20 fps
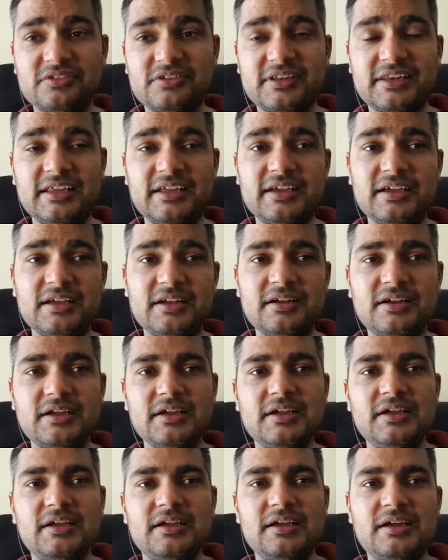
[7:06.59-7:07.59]
clear,
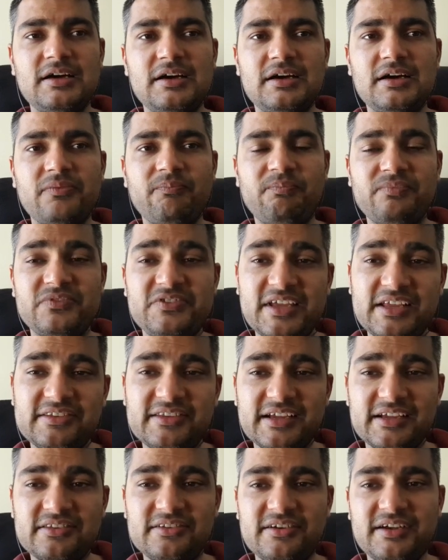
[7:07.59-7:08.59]
chest
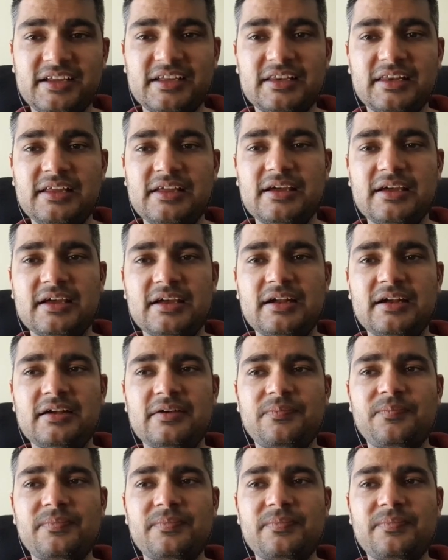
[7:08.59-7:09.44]
X-ray clear,